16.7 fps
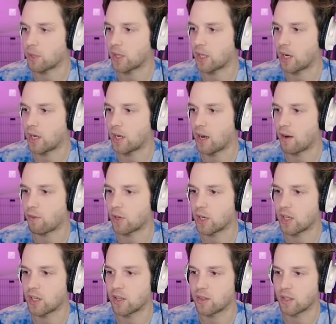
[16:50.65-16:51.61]
but then I
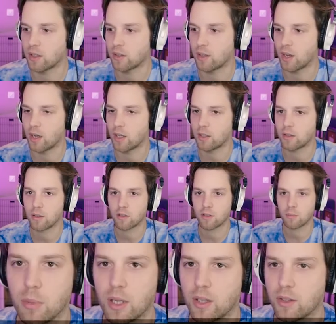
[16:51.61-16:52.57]
never get anything done
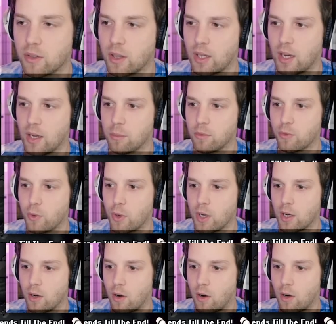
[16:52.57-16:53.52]
because the game's
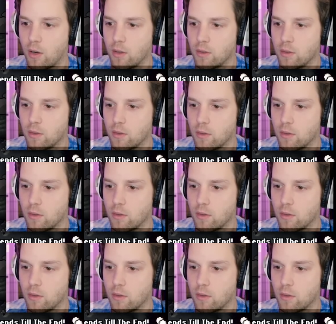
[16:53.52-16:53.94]
freaking hard.